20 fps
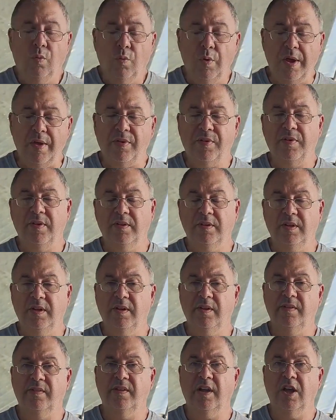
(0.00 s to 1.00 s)
With
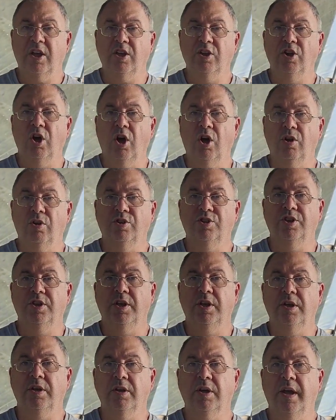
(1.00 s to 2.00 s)
this technology
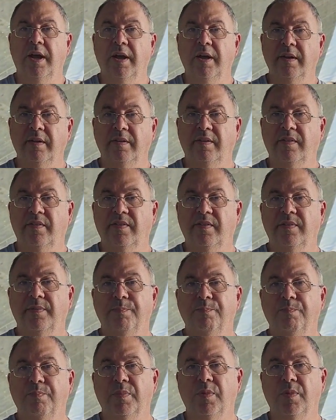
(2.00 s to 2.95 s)
in hands,